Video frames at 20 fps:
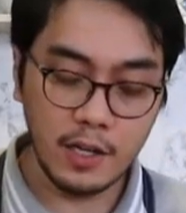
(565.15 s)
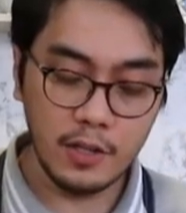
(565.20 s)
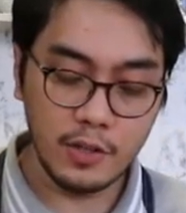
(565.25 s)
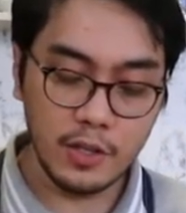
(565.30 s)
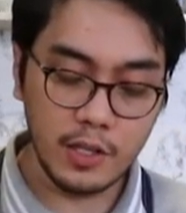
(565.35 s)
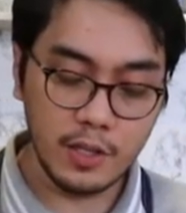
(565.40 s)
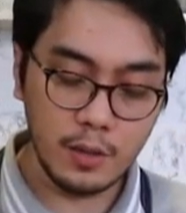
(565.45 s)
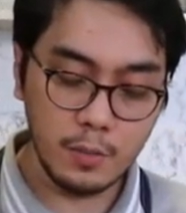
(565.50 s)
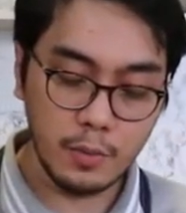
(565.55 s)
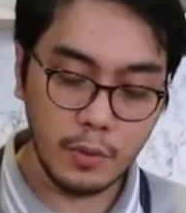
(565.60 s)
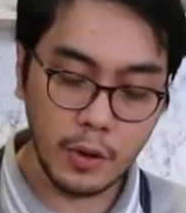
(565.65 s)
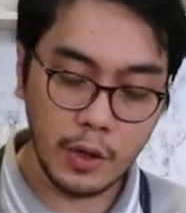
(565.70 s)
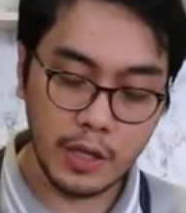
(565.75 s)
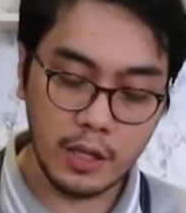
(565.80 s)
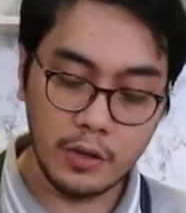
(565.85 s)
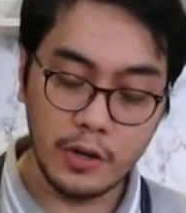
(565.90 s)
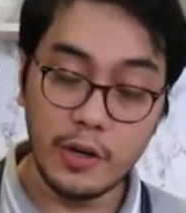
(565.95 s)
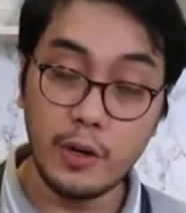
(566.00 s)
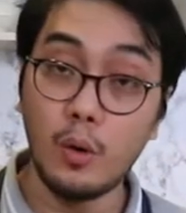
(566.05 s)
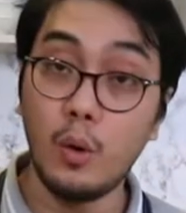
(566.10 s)
under the
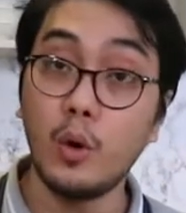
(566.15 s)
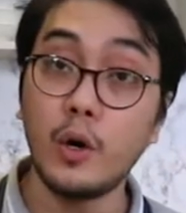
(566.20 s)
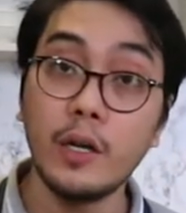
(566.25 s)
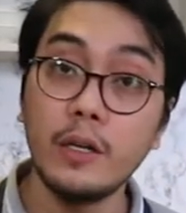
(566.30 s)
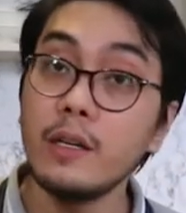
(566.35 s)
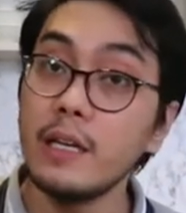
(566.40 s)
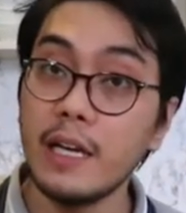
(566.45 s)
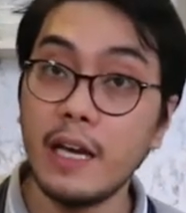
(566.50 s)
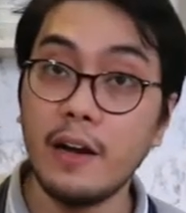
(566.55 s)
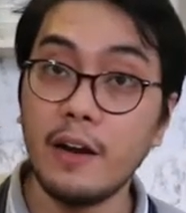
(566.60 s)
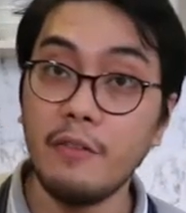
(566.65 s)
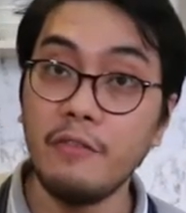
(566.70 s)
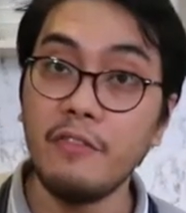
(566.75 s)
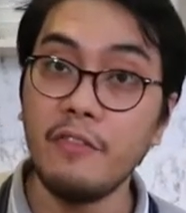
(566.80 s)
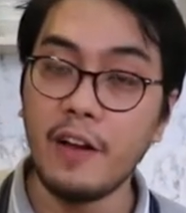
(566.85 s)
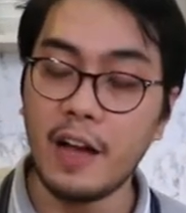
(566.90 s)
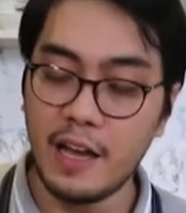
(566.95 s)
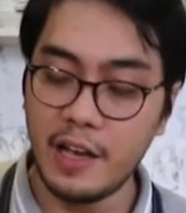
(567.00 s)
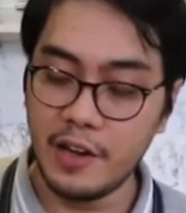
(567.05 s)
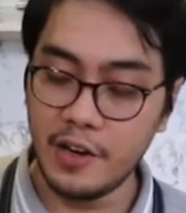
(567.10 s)
broiler or the air
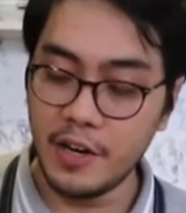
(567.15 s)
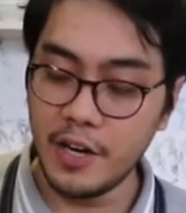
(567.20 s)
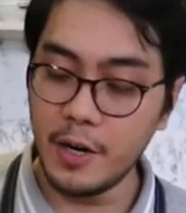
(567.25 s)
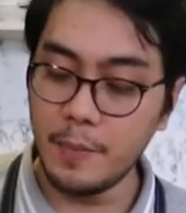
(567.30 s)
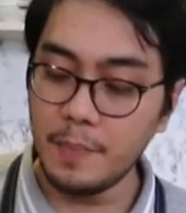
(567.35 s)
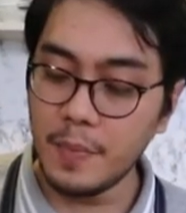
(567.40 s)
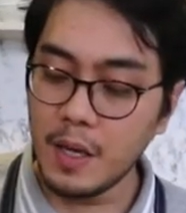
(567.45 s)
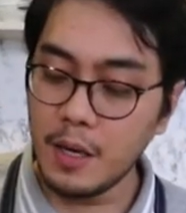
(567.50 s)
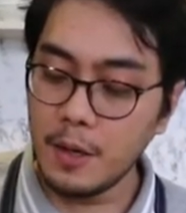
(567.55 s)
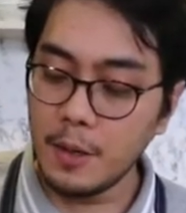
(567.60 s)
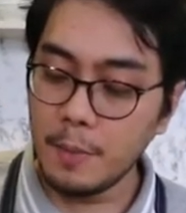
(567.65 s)
fryer